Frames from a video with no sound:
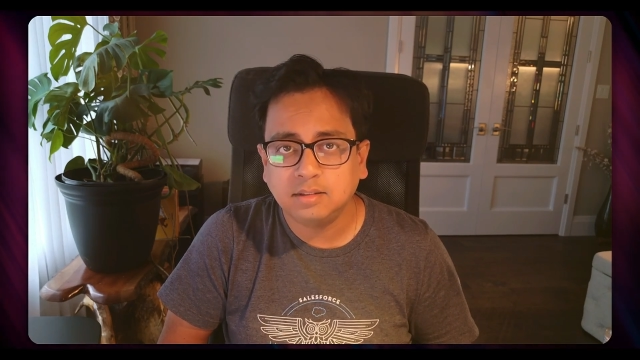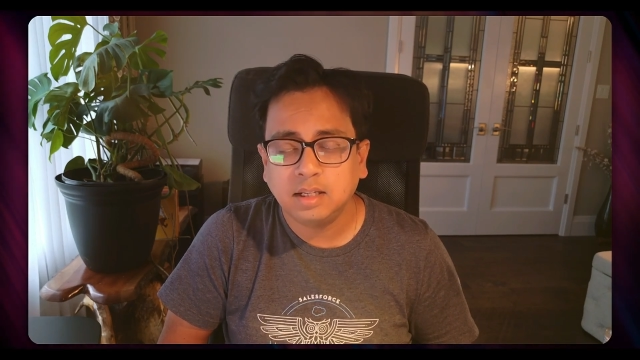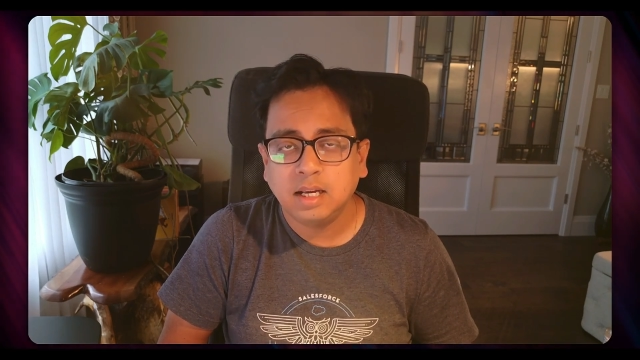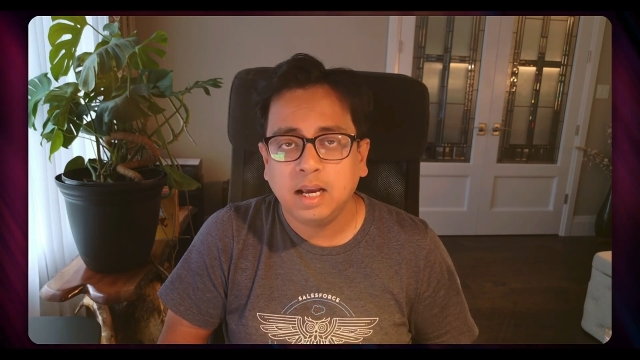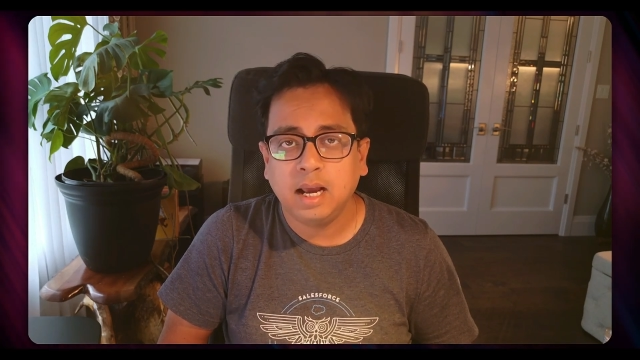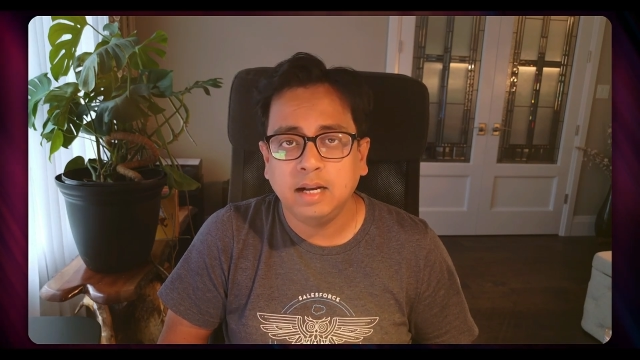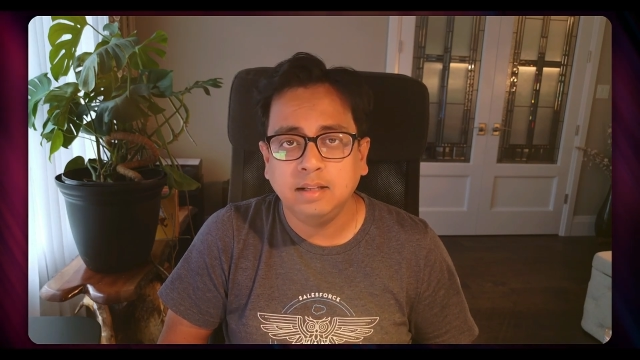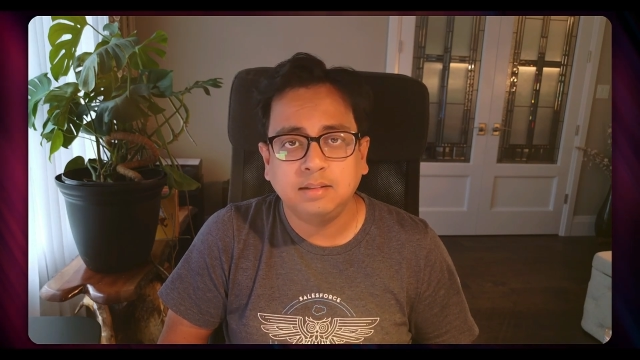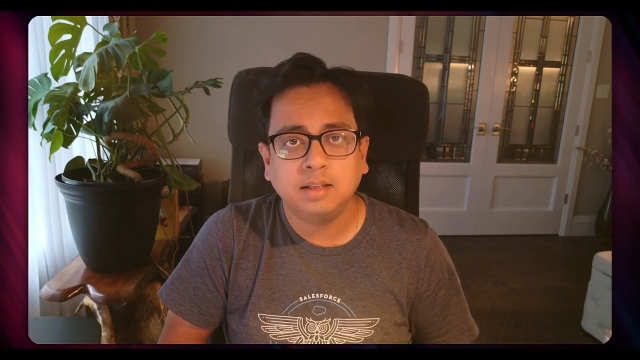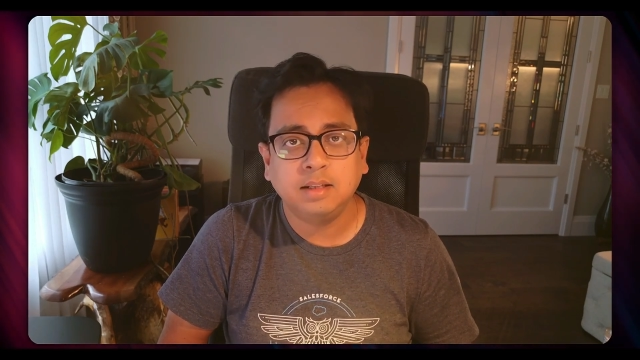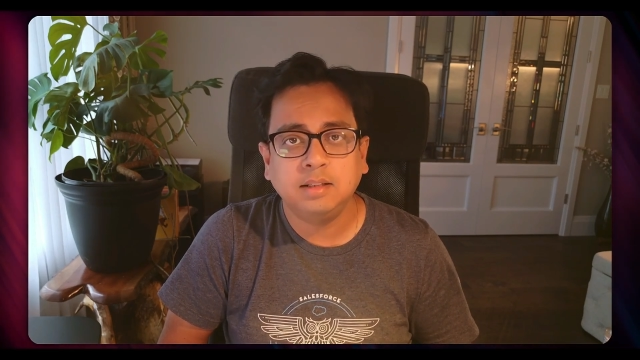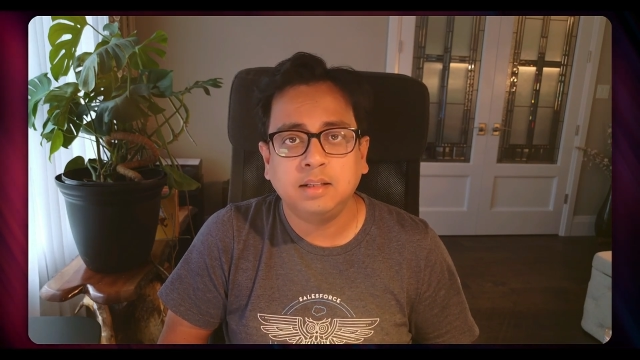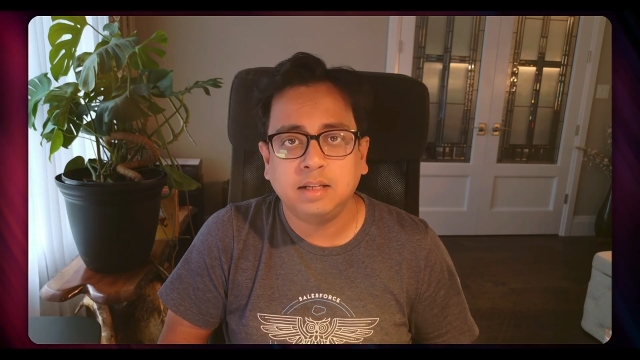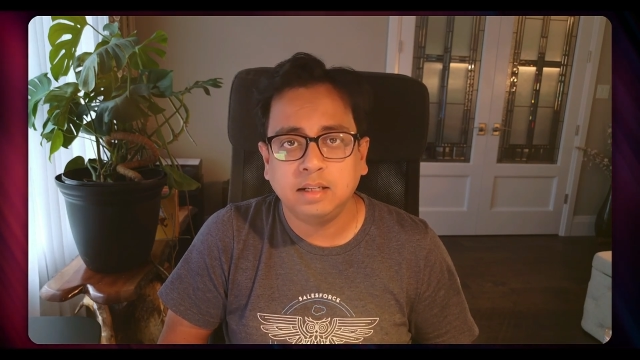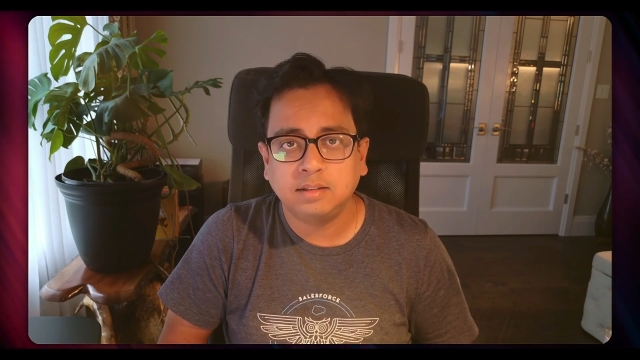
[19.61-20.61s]
and inside the
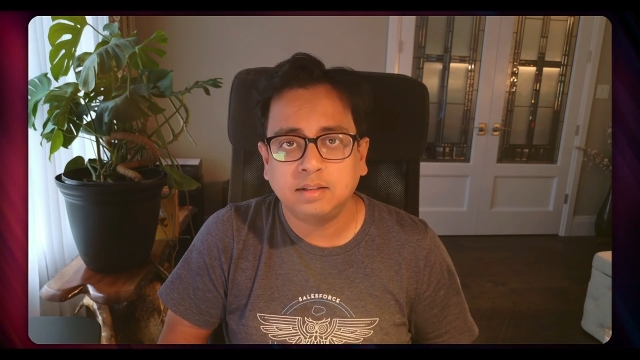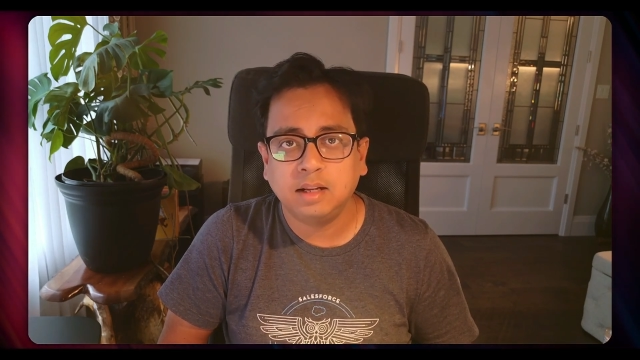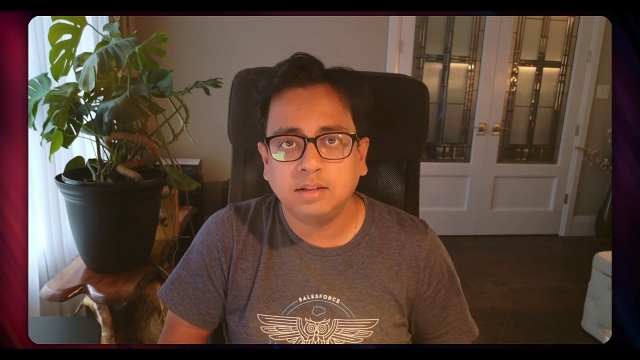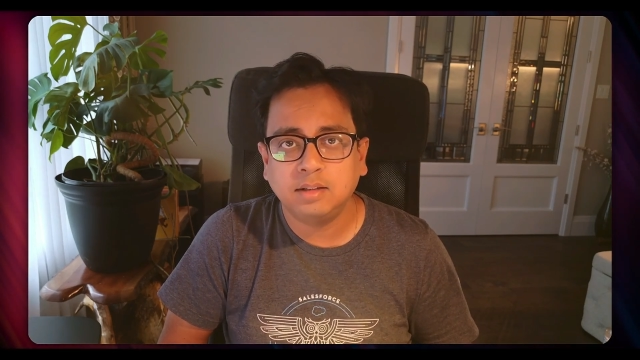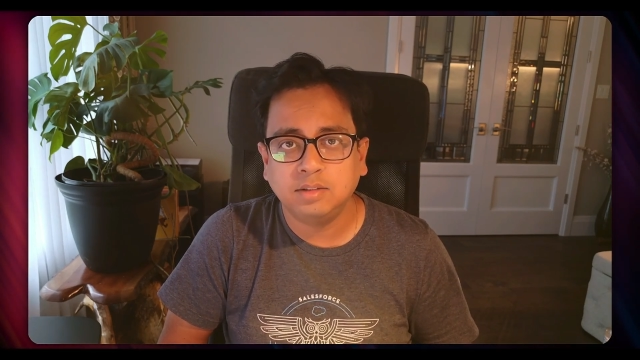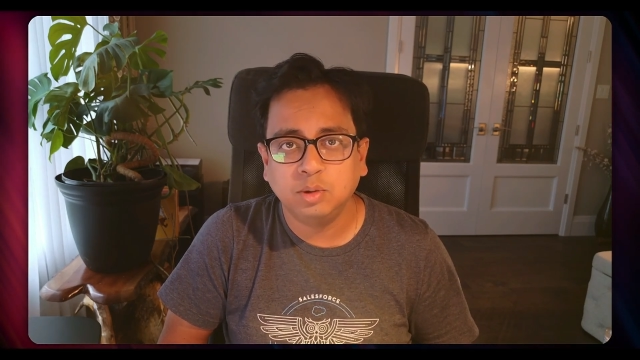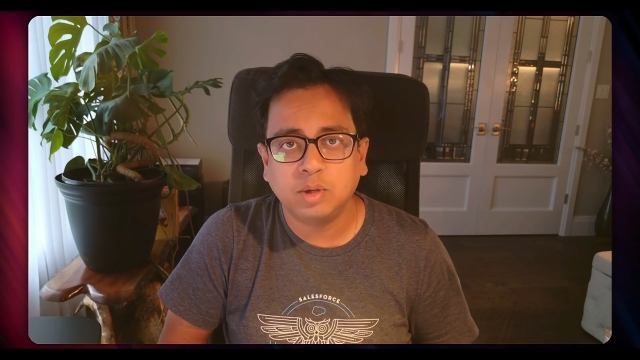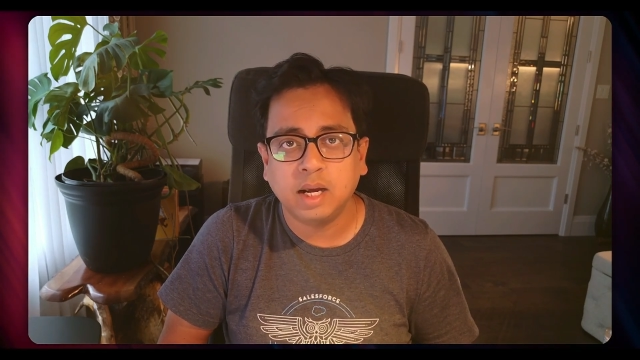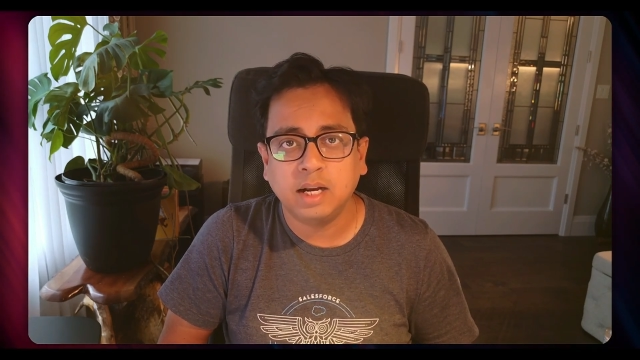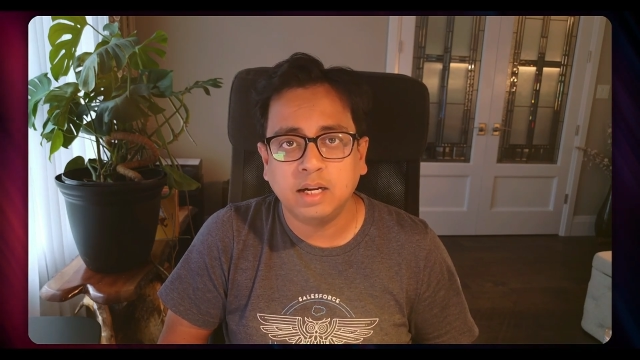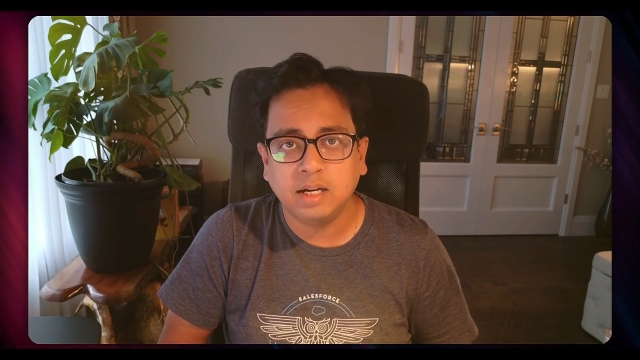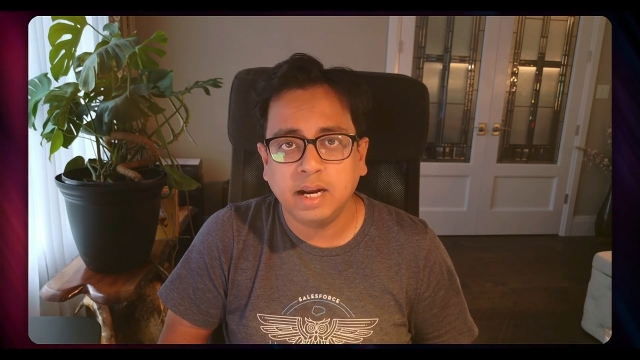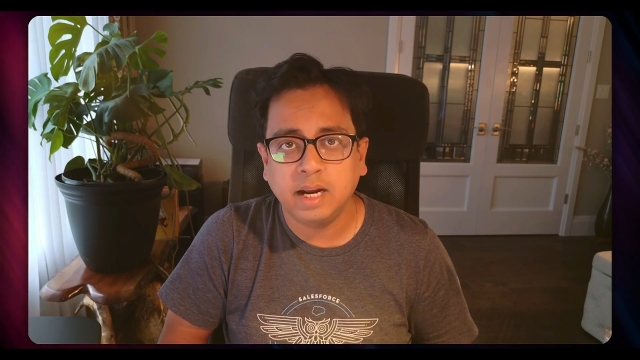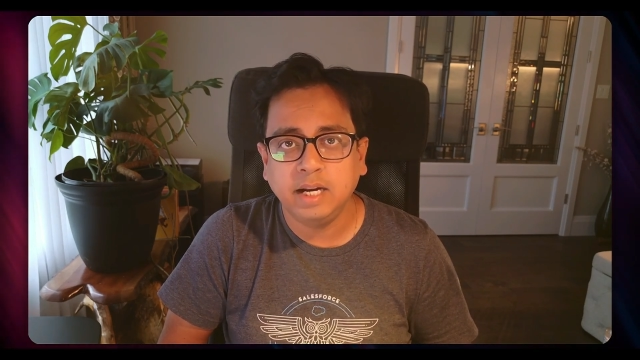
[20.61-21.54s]
test class, you can write